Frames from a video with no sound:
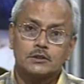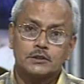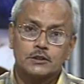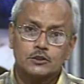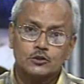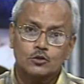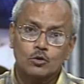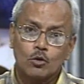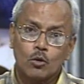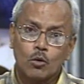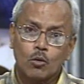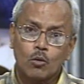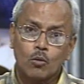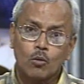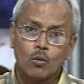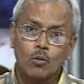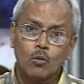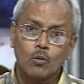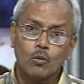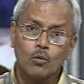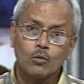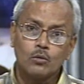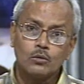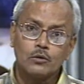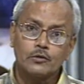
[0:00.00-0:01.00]
this
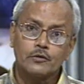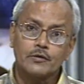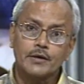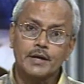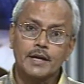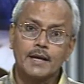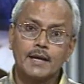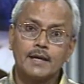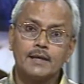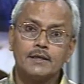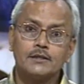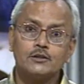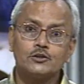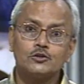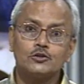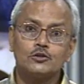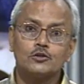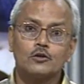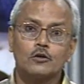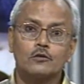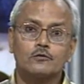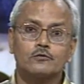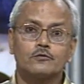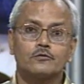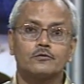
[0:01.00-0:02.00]
whole
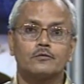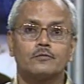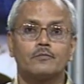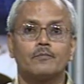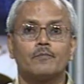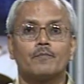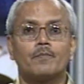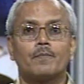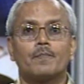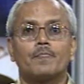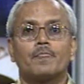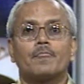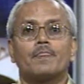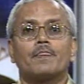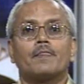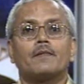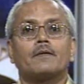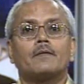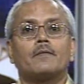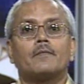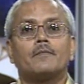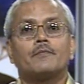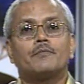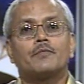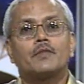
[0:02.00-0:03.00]
range of
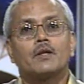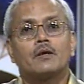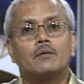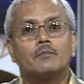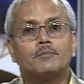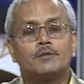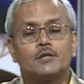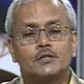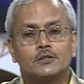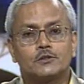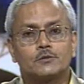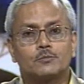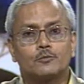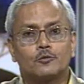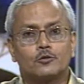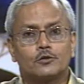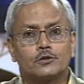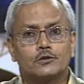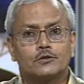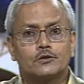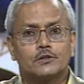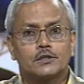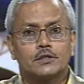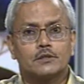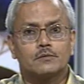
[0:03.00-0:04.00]
British
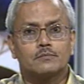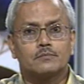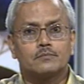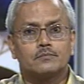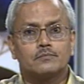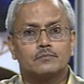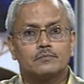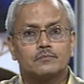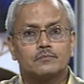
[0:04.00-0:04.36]
poetry,